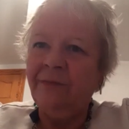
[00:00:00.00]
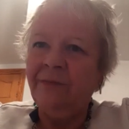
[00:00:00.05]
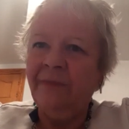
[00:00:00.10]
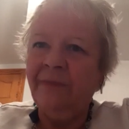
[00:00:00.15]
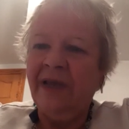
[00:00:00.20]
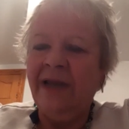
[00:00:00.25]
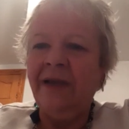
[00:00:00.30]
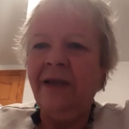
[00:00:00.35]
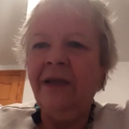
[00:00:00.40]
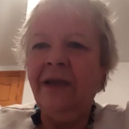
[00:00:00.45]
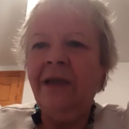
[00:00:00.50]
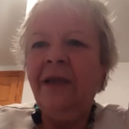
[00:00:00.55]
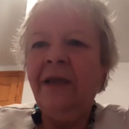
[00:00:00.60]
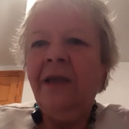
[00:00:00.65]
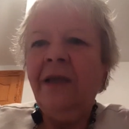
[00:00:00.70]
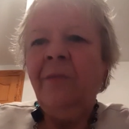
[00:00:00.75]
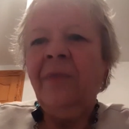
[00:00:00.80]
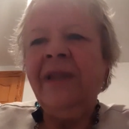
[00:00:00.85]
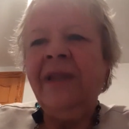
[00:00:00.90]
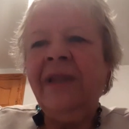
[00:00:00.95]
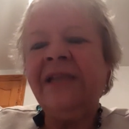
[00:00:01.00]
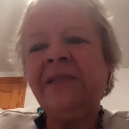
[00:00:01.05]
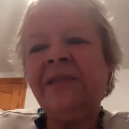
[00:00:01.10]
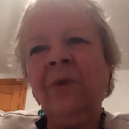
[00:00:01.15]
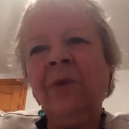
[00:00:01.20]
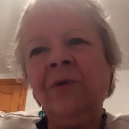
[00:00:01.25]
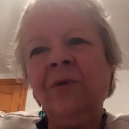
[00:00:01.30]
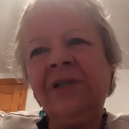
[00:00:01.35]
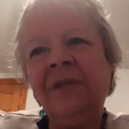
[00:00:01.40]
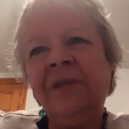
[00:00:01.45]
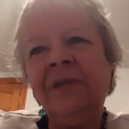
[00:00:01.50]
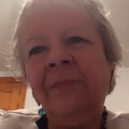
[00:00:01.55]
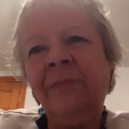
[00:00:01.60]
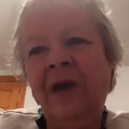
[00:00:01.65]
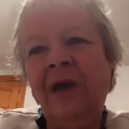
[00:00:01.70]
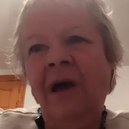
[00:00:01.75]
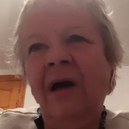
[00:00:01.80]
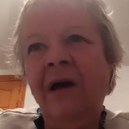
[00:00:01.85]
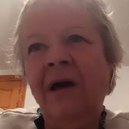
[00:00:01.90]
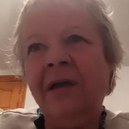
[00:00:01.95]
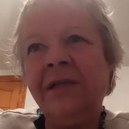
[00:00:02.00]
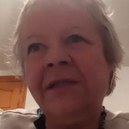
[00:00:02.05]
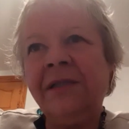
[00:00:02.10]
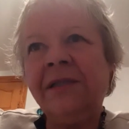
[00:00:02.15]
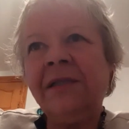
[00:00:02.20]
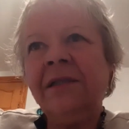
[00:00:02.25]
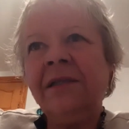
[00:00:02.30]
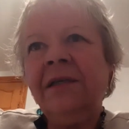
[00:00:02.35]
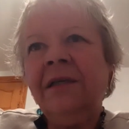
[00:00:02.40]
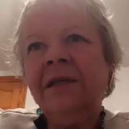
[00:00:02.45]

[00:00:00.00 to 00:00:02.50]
men, but that's mostly because